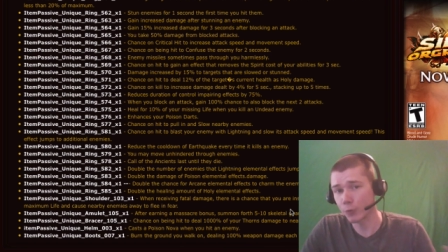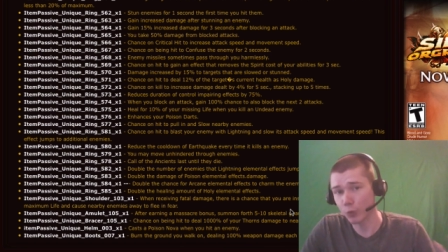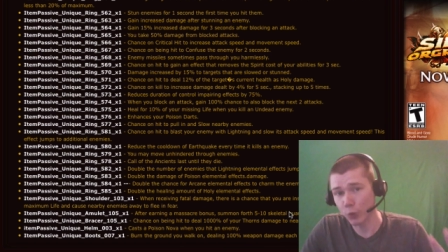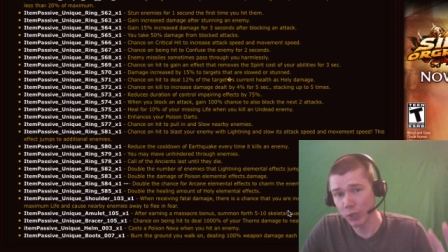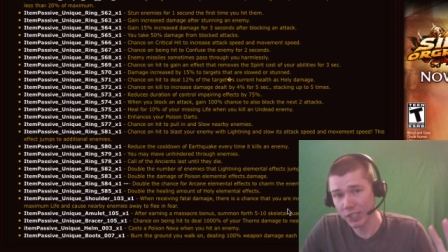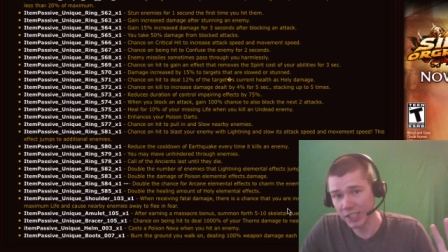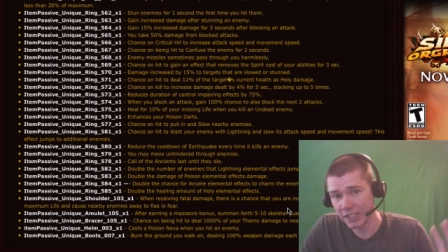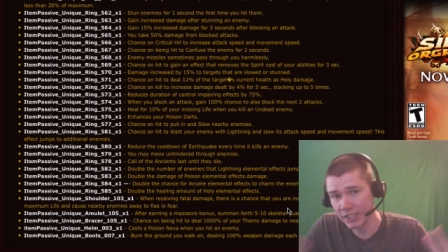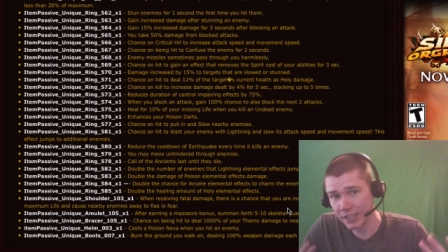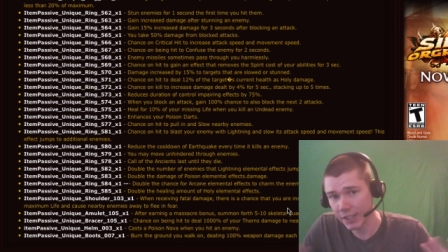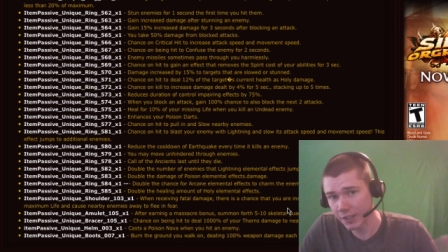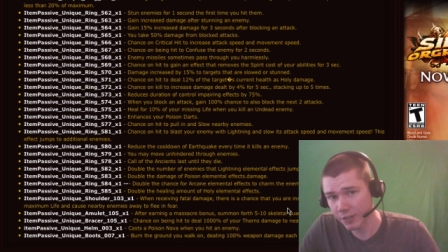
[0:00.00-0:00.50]

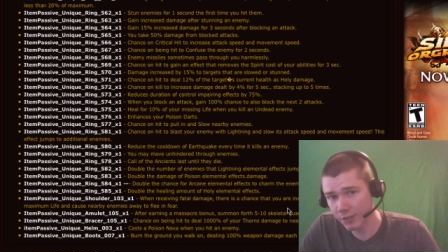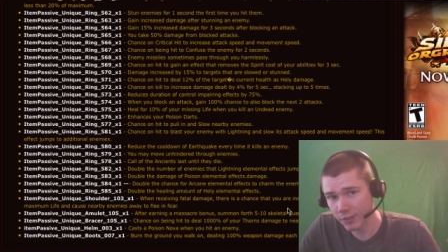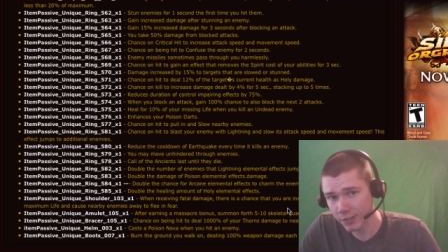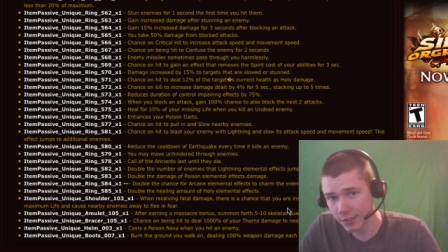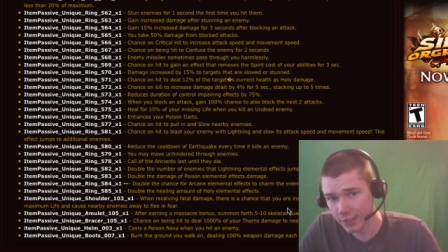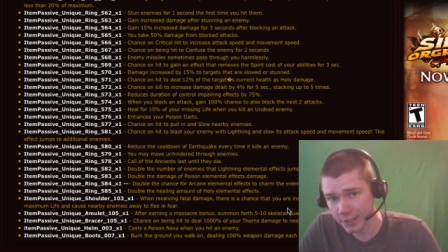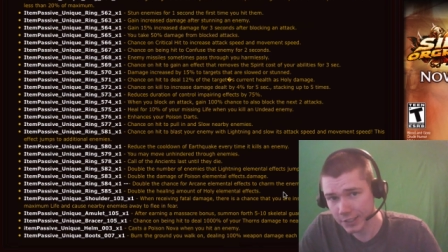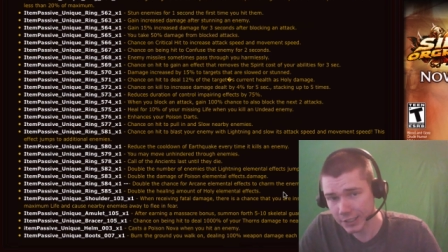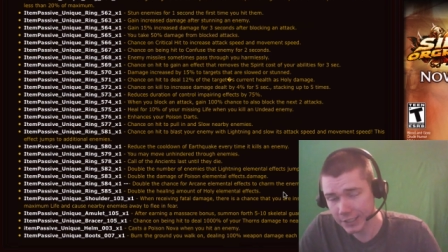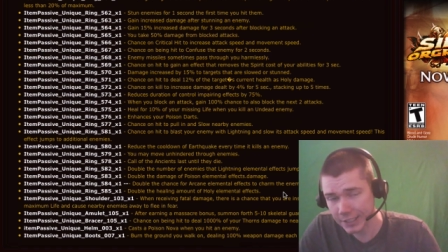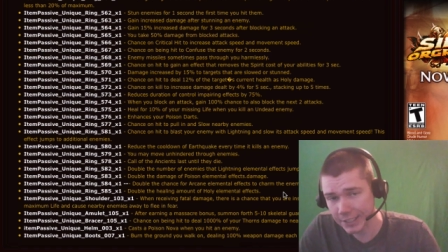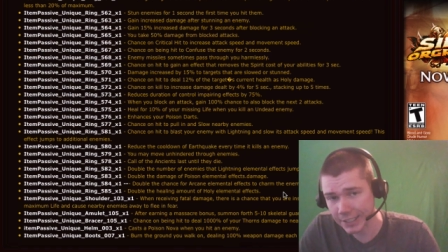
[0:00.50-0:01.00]

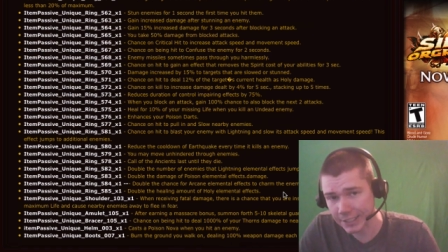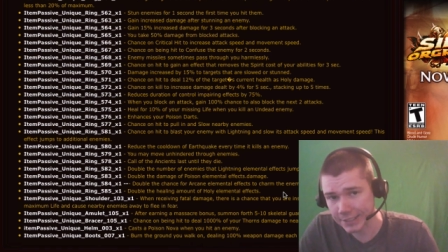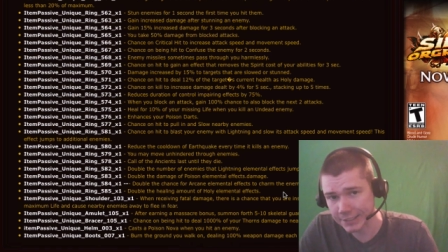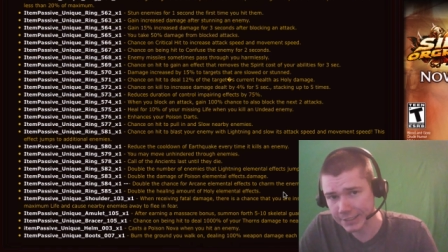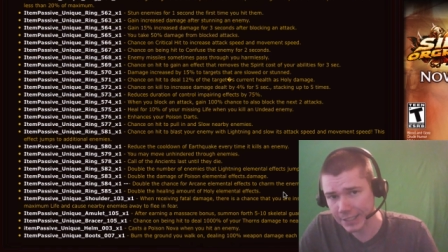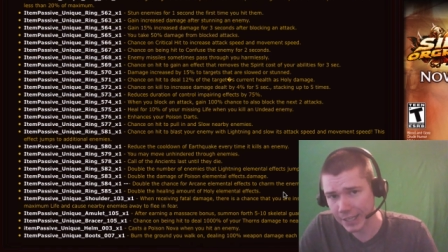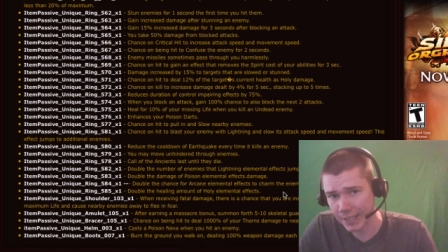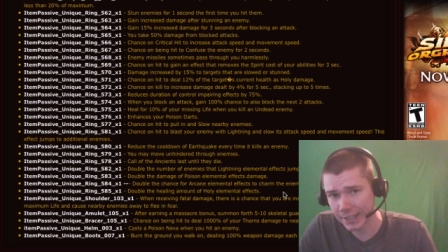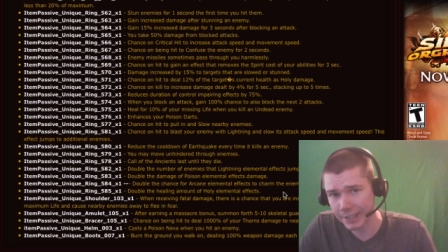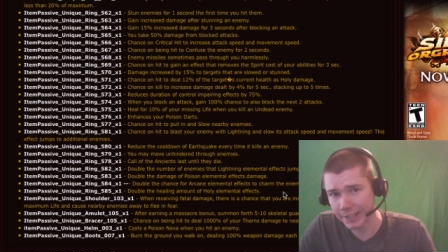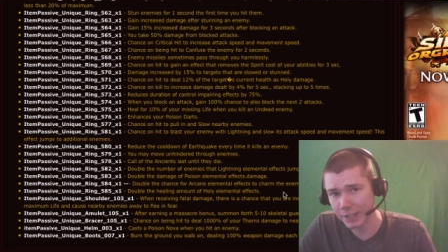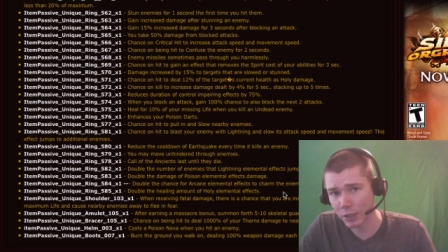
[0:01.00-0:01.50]
ridiculously
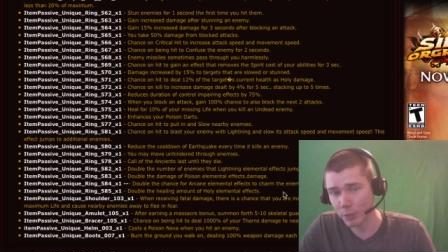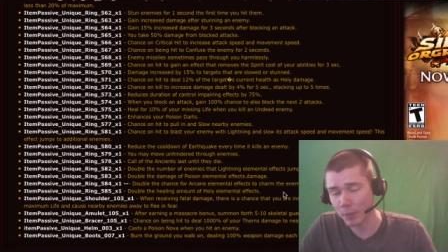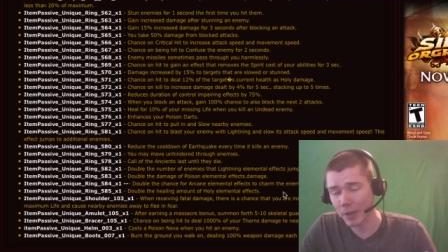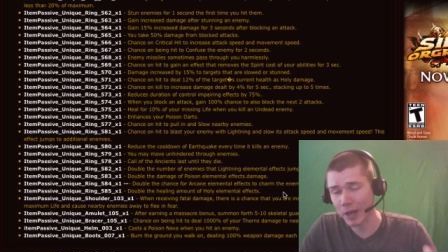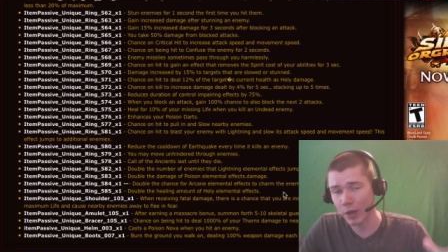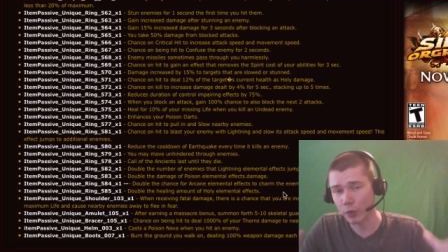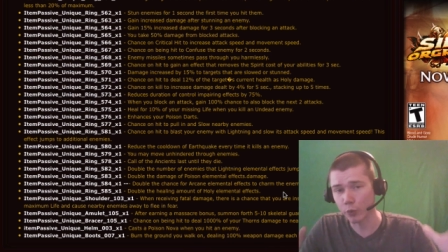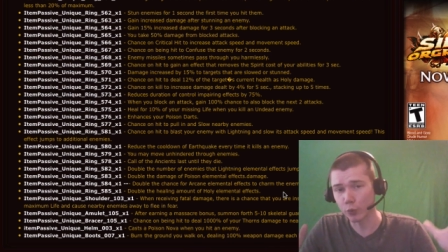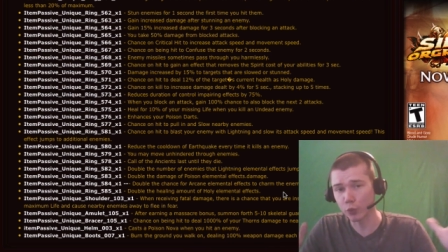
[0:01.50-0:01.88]
excited about